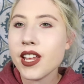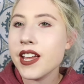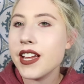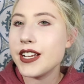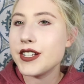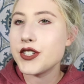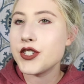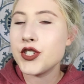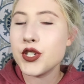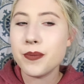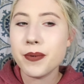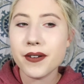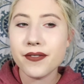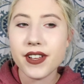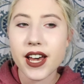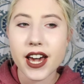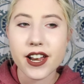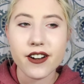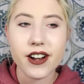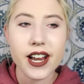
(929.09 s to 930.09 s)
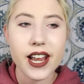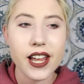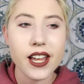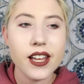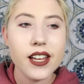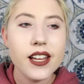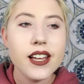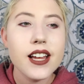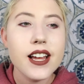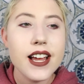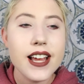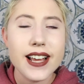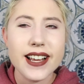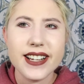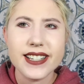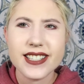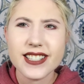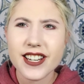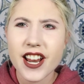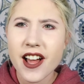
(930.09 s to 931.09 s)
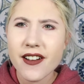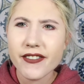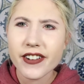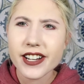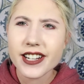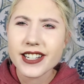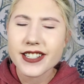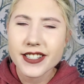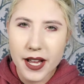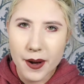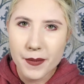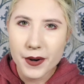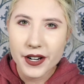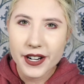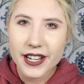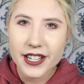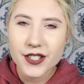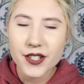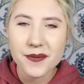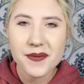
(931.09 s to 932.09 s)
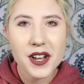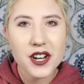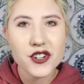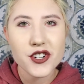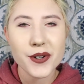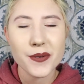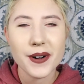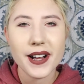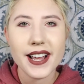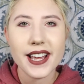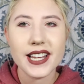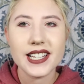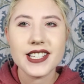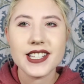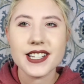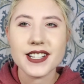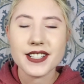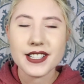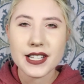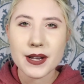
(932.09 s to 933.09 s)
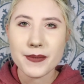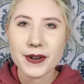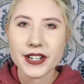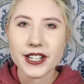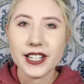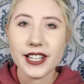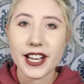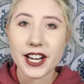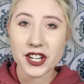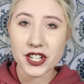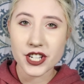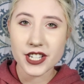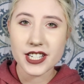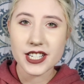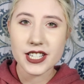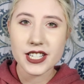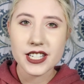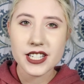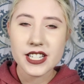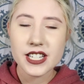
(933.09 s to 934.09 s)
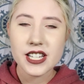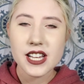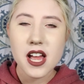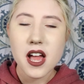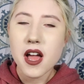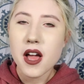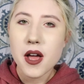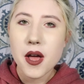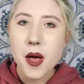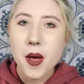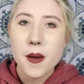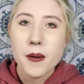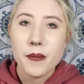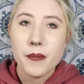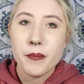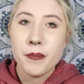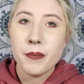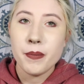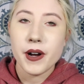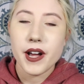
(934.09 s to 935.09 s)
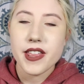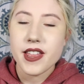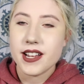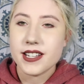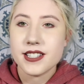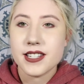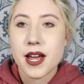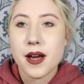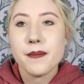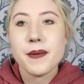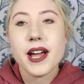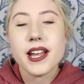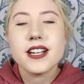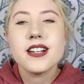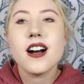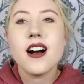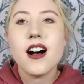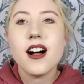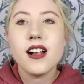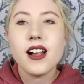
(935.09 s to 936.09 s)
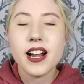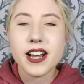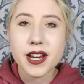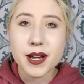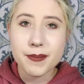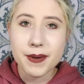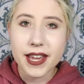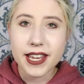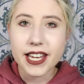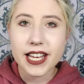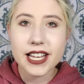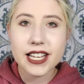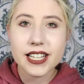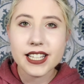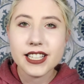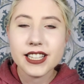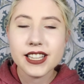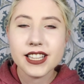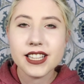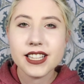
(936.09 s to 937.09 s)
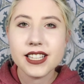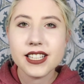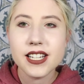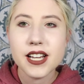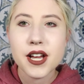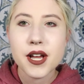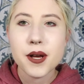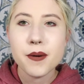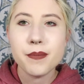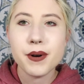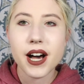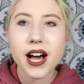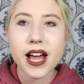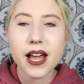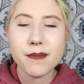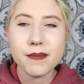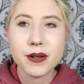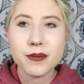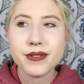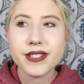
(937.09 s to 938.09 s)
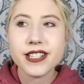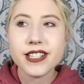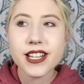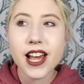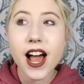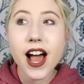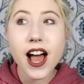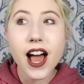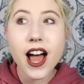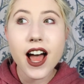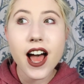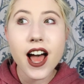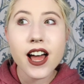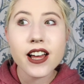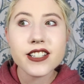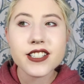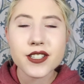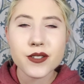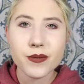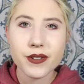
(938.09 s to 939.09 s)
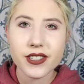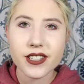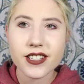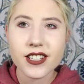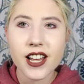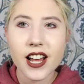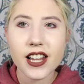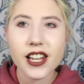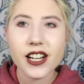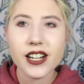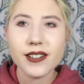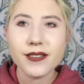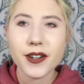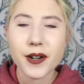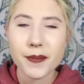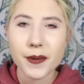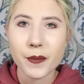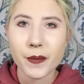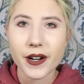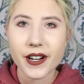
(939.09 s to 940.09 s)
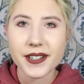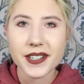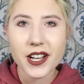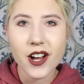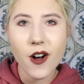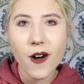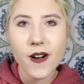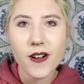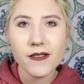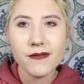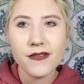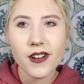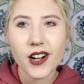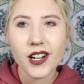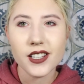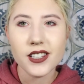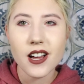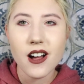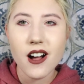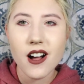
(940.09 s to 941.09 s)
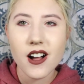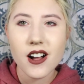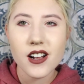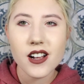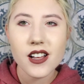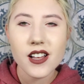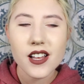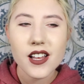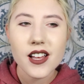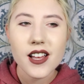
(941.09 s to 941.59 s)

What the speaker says: It's super flattering. It's not very summery, so I'm not sure why it's in a summer collection, but that's not my call. I didn't make it. But I am obsessed with this color. I'm going to be wearing it all fall long.